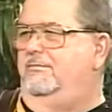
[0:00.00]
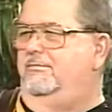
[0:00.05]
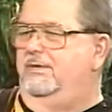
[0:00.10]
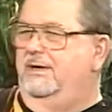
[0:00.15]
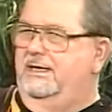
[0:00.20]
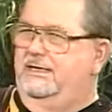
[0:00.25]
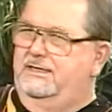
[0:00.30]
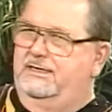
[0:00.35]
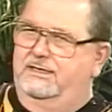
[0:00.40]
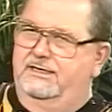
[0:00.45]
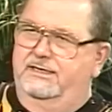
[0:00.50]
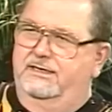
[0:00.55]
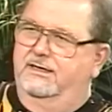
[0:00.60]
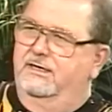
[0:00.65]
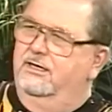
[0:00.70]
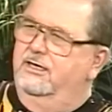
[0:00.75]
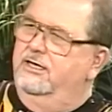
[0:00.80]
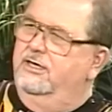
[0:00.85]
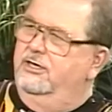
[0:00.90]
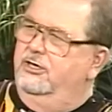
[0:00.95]
But
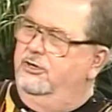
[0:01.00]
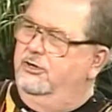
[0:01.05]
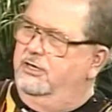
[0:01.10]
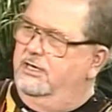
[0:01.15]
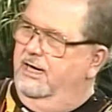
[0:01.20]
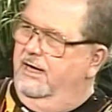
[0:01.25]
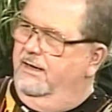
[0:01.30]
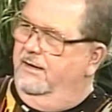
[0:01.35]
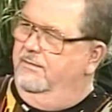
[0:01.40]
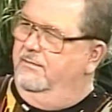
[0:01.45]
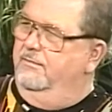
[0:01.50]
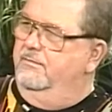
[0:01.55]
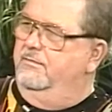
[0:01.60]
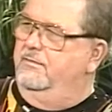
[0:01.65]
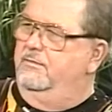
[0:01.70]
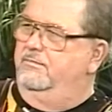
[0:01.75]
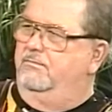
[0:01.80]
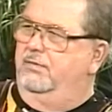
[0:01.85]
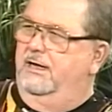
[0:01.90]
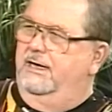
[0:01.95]
you tell
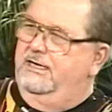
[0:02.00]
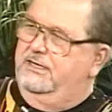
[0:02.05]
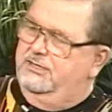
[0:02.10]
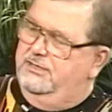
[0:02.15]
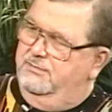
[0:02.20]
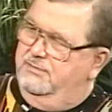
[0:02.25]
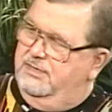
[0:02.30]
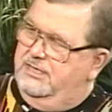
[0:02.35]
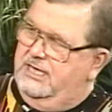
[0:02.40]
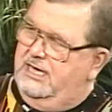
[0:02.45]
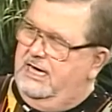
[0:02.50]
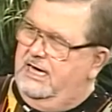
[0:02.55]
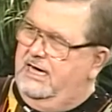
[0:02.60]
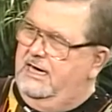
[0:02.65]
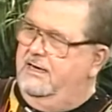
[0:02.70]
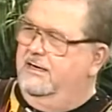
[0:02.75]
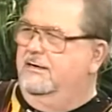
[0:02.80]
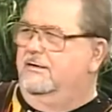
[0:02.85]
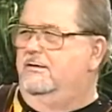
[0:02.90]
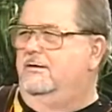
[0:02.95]
him play some
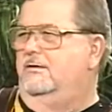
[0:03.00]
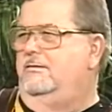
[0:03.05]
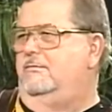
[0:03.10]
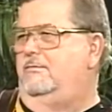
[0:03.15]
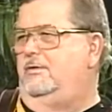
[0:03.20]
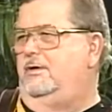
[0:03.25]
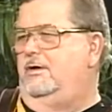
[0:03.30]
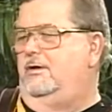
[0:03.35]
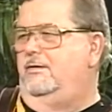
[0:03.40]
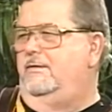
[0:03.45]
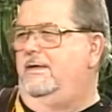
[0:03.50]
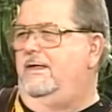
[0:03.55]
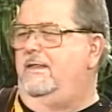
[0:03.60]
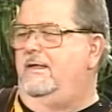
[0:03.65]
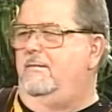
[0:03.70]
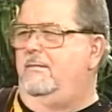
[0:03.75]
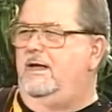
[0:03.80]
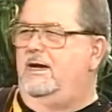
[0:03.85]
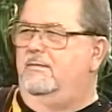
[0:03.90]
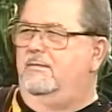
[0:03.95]
D, and, you know, then
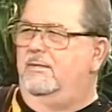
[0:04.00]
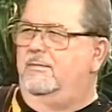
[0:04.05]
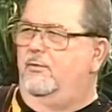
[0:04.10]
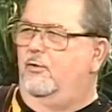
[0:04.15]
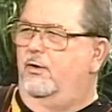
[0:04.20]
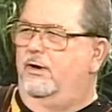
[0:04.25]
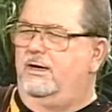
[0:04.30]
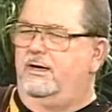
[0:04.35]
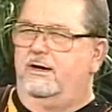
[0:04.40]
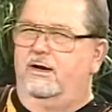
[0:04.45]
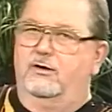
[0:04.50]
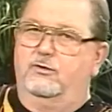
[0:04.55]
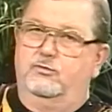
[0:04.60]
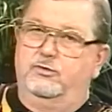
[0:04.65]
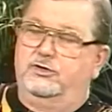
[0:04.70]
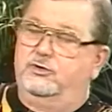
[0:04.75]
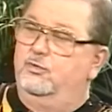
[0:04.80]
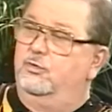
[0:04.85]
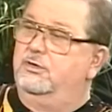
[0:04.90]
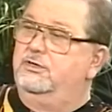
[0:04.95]
they made him a point guard,
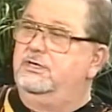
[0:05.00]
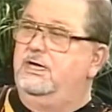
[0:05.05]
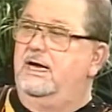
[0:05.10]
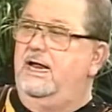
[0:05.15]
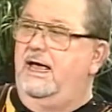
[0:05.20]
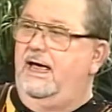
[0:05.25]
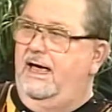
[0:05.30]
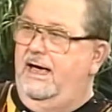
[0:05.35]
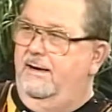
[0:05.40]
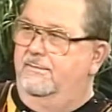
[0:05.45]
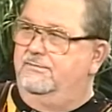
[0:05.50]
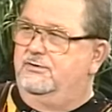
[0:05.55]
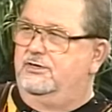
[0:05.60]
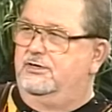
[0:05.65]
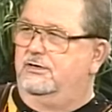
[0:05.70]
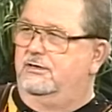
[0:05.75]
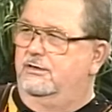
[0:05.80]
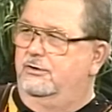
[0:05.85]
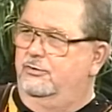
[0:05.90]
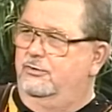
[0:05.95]
which was an
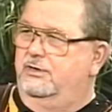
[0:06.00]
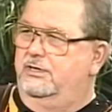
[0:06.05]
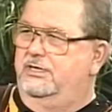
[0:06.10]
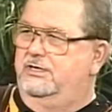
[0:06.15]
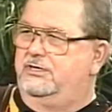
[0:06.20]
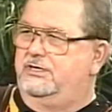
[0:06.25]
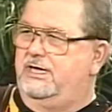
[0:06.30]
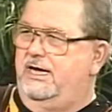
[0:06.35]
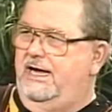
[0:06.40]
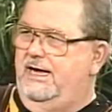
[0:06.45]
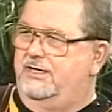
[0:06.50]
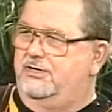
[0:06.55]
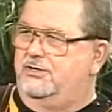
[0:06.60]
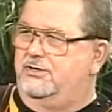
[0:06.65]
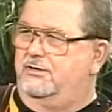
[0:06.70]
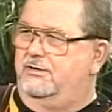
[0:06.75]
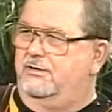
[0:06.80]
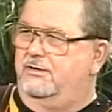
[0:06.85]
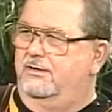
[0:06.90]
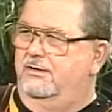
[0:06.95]
absolute
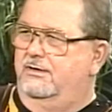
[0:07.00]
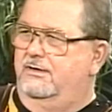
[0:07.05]
disaster.